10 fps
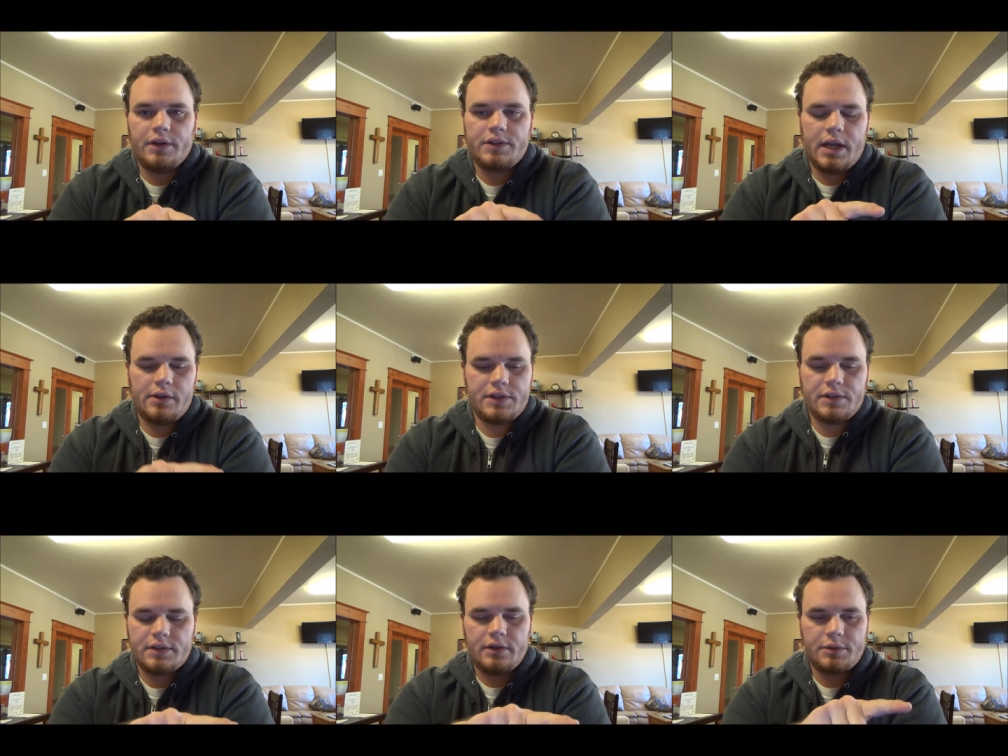is
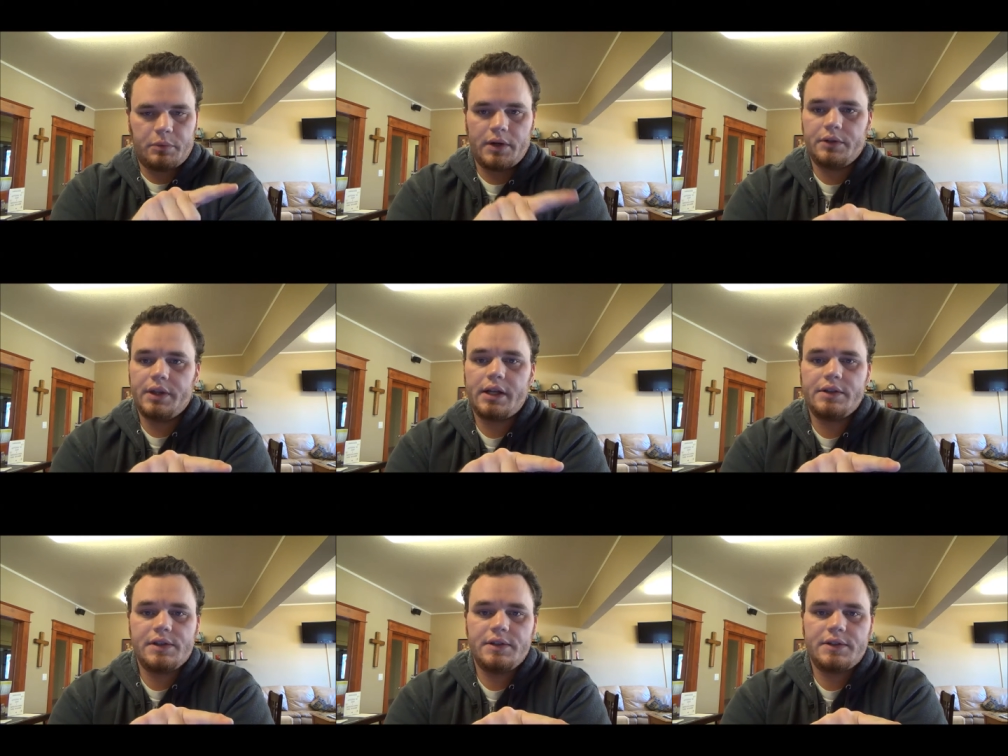negligence, there's parental
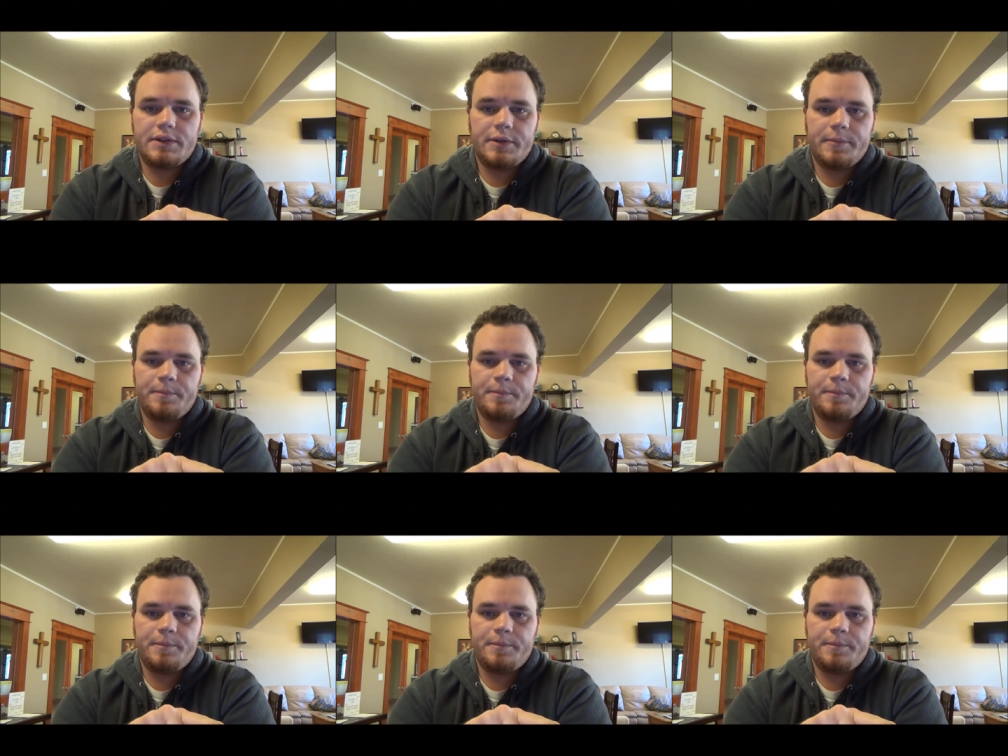negligence,